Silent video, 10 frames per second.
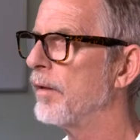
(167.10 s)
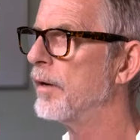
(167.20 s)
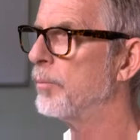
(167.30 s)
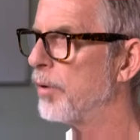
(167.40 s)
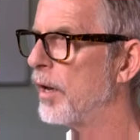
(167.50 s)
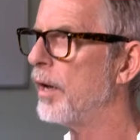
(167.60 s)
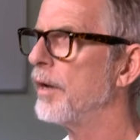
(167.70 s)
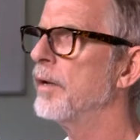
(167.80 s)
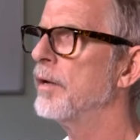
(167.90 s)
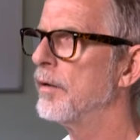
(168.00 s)

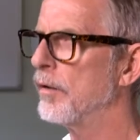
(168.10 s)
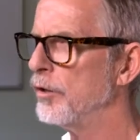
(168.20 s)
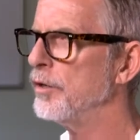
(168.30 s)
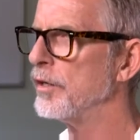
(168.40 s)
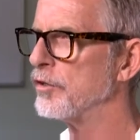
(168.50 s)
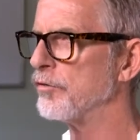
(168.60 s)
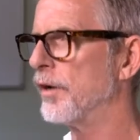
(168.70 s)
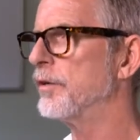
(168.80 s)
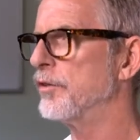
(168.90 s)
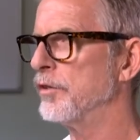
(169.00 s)
Apply learning
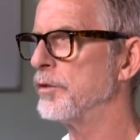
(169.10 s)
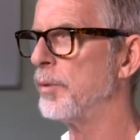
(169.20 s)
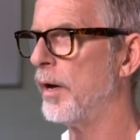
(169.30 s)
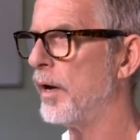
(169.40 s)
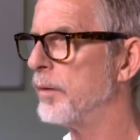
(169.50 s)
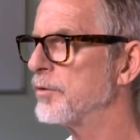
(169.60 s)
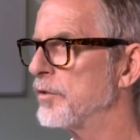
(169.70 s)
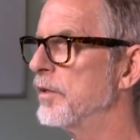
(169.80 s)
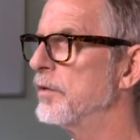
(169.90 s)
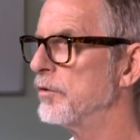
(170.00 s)
strategies
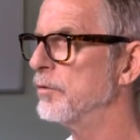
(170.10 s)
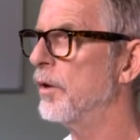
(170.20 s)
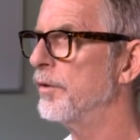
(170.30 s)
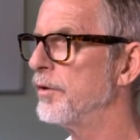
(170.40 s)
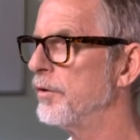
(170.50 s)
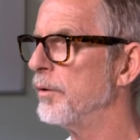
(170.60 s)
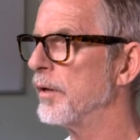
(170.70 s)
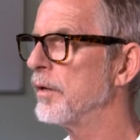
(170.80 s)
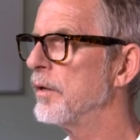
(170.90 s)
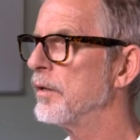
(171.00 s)
perhaps to what they're
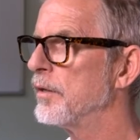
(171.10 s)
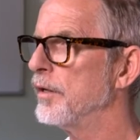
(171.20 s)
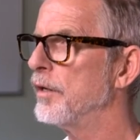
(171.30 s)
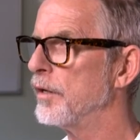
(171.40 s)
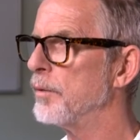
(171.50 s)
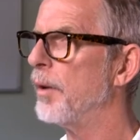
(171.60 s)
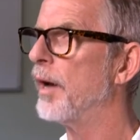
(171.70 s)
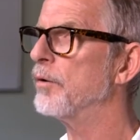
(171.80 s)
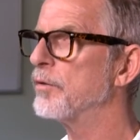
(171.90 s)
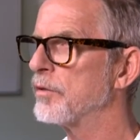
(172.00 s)
doing, thinking
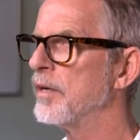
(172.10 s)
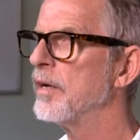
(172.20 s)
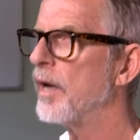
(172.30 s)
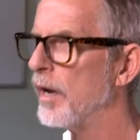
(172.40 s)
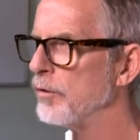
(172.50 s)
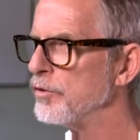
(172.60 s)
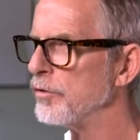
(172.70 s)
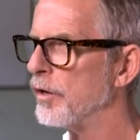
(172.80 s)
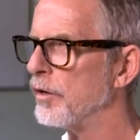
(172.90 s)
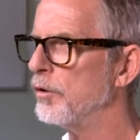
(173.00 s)
about how
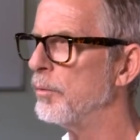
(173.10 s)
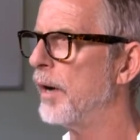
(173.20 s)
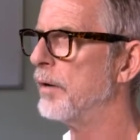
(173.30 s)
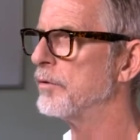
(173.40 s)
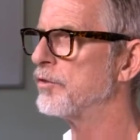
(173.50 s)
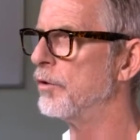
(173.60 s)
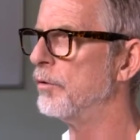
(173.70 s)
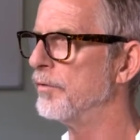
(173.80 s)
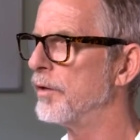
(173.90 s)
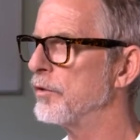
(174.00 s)
should I go about
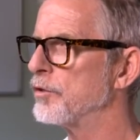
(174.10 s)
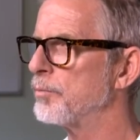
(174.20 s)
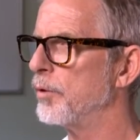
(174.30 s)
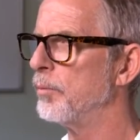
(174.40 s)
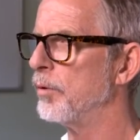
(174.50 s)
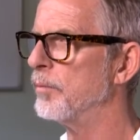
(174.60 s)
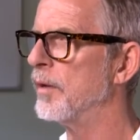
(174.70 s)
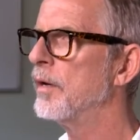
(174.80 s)
solving this problem?